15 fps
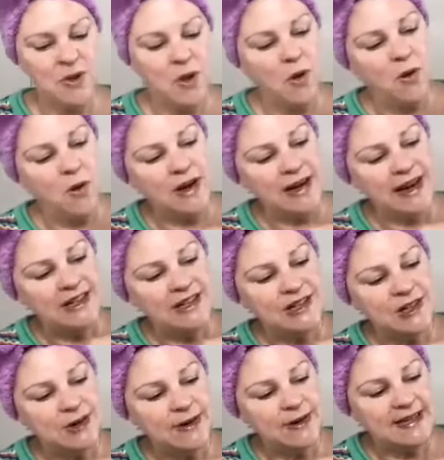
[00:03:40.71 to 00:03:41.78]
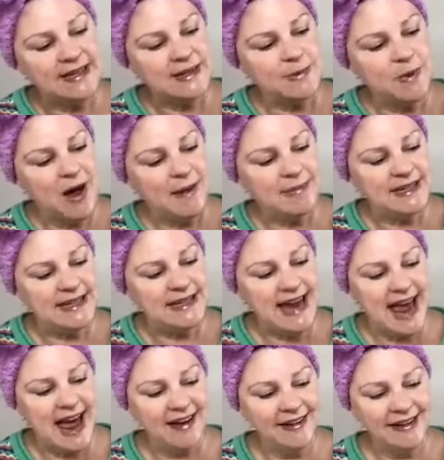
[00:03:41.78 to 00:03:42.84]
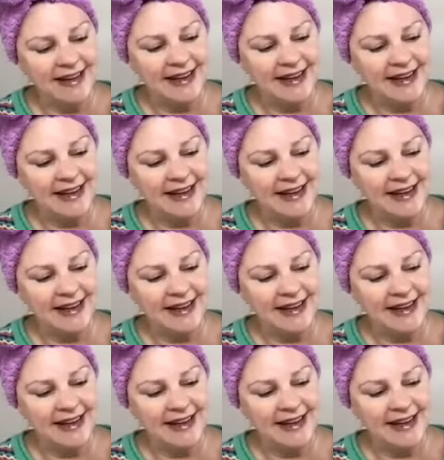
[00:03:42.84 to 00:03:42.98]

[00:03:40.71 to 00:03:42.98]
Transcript: all you need to do is swipe down,